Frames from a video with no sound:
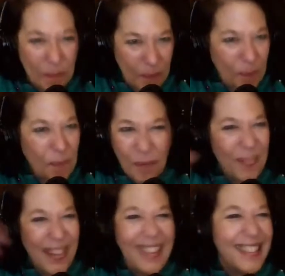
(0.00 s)
It's
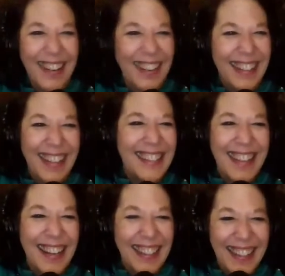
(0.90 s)
way up in the
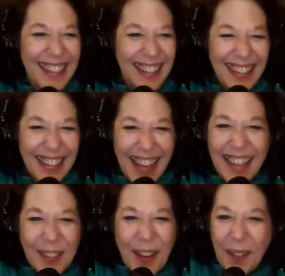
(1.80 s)
comments.
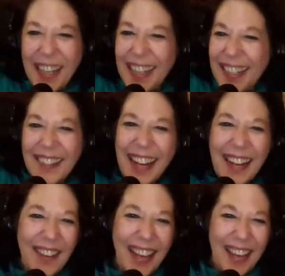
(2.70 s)
That's all right. We're going to do it
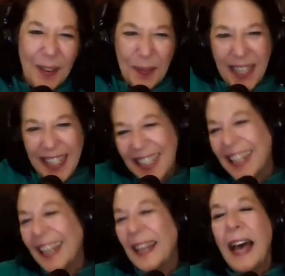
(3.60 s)
anyway, and hope she's
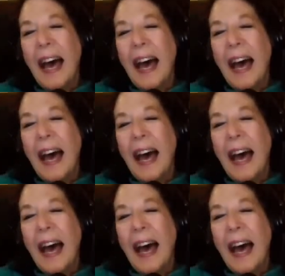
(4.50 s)
listening.